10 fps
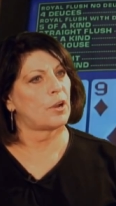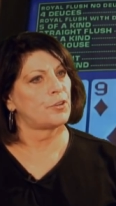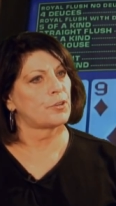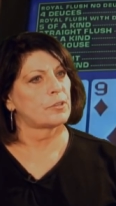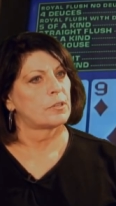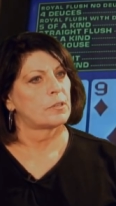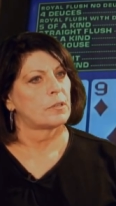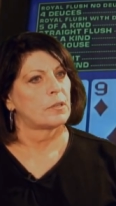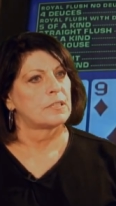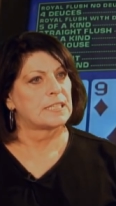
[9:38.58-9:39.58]
wonder
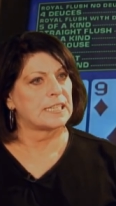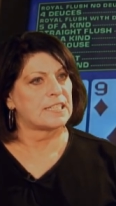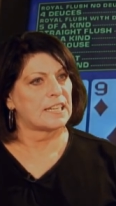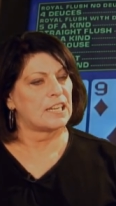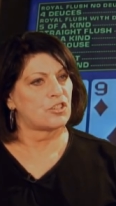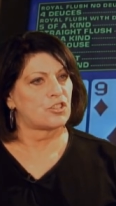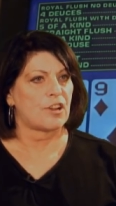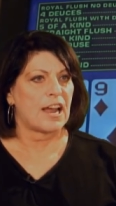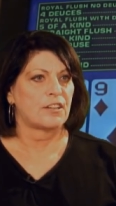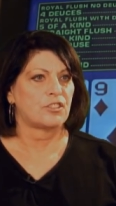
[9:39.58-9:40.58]
since each
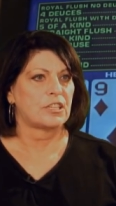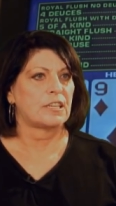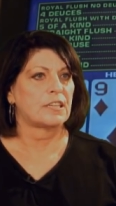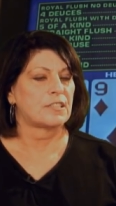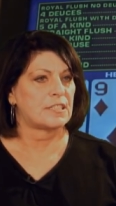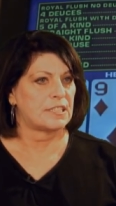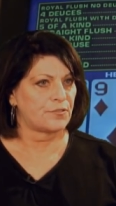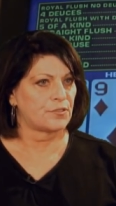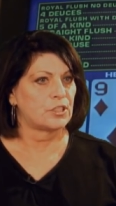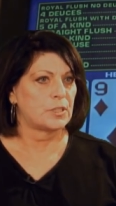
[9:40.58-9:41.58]
strategy is
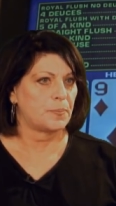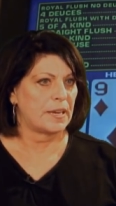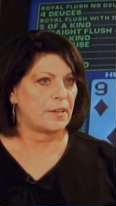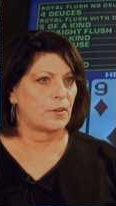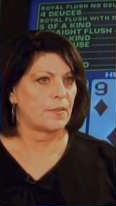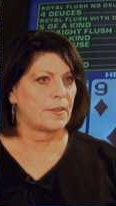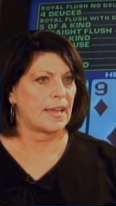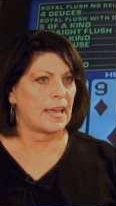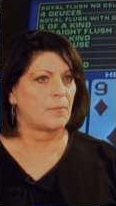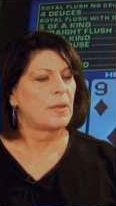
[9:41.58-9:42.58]
different depending on the
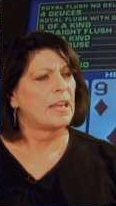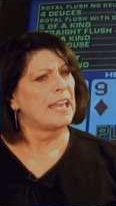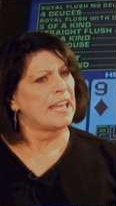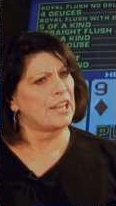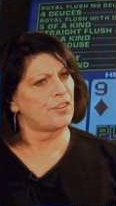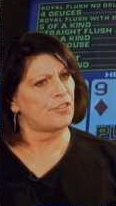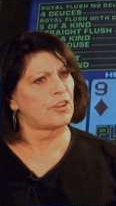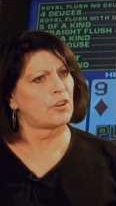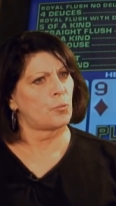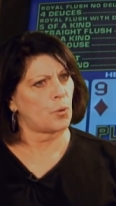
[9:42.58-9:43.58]
game, is
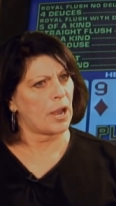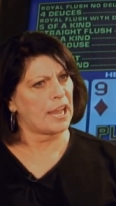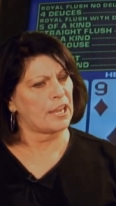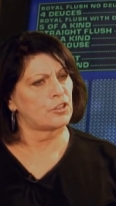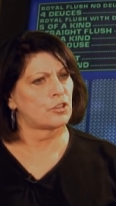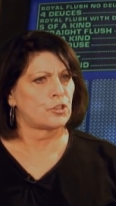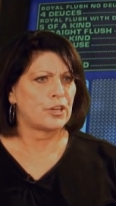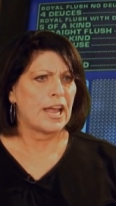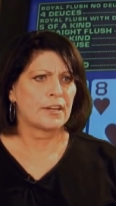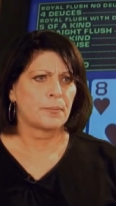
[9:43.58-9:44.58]
there a way to
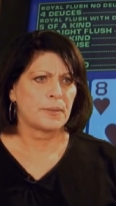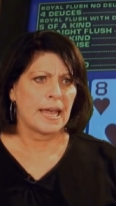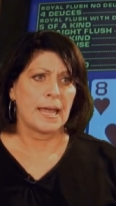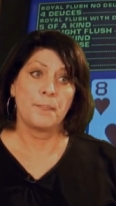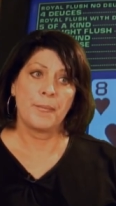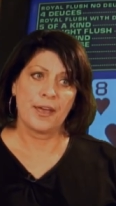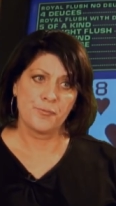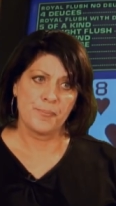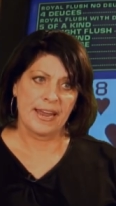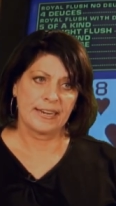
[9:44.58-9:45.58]
learn how to play
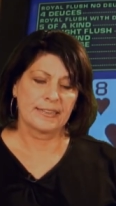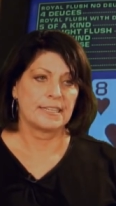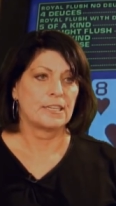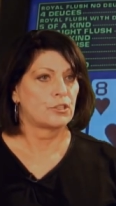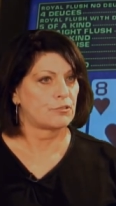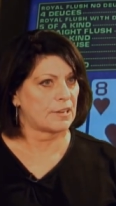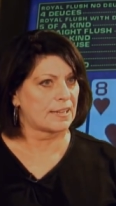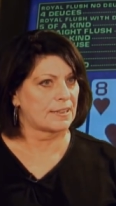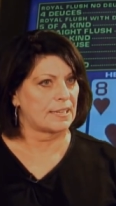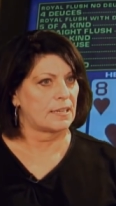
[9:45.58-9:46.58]
mathematically
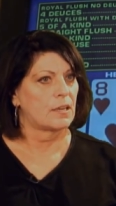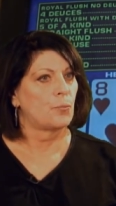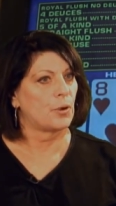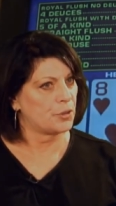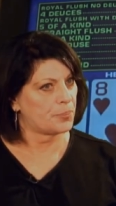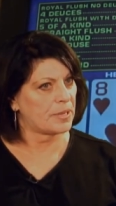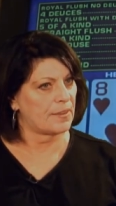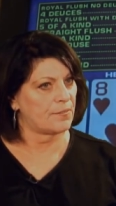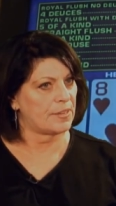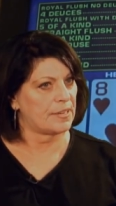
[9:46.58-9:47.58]
correctly when you're
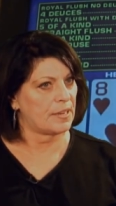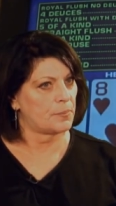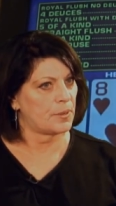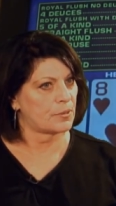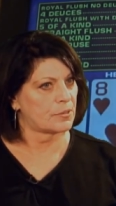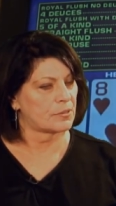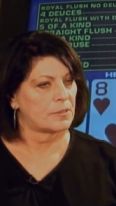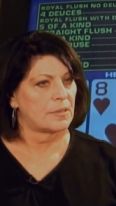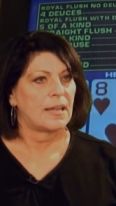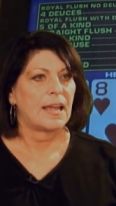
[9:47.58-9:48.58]
playing video poker?
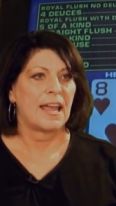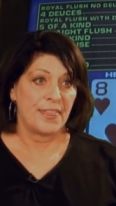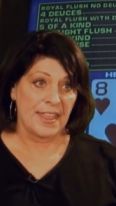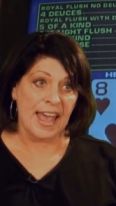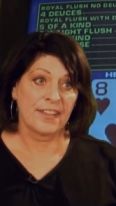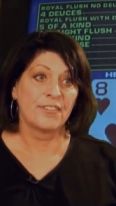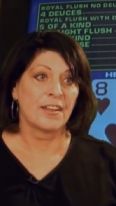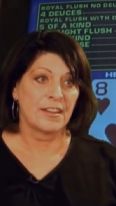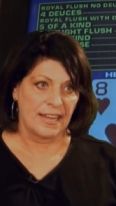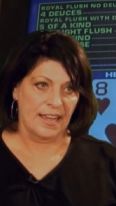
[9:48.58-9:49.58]
And that's
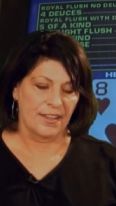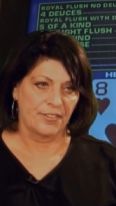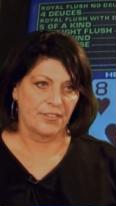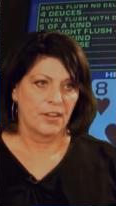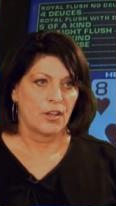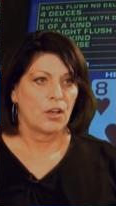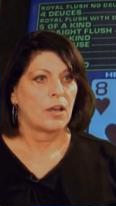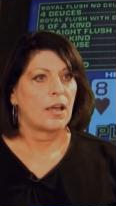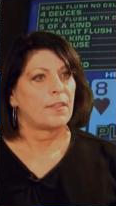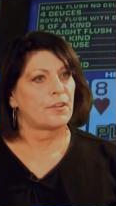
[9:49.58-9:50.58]
a yes.
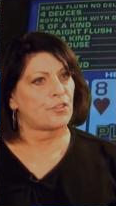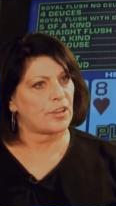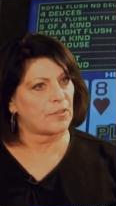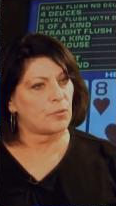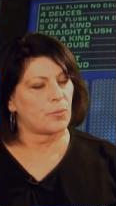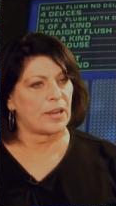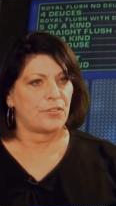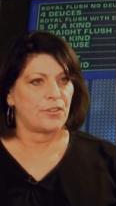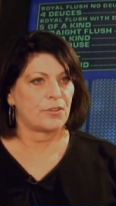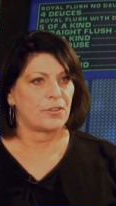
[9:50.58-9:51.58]
There's several
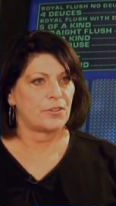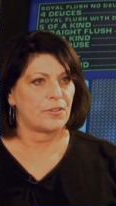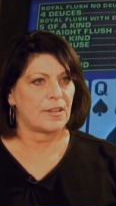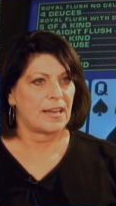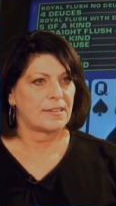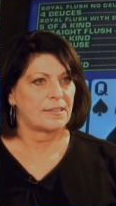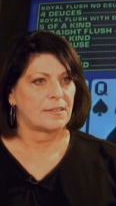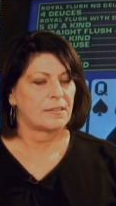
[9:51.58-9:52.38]
ways you can do that.